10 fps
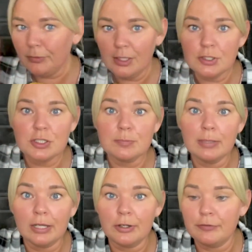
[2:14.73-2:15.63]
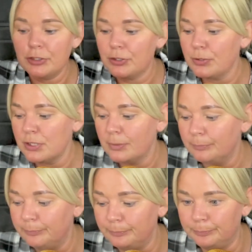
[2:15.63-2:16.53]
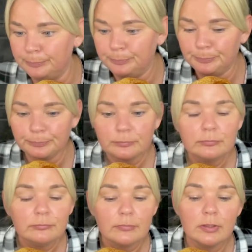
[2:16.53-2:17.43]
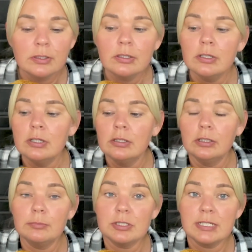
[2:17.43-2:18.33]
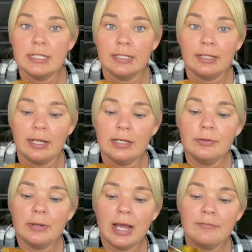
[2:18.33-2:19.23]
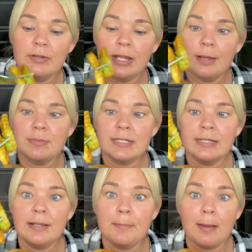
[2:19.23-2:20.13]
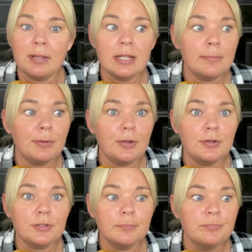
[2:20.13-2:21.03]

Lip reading: Just blackcurrant juice. I'm just saying to Kenny, though I haven't seen the mammy bird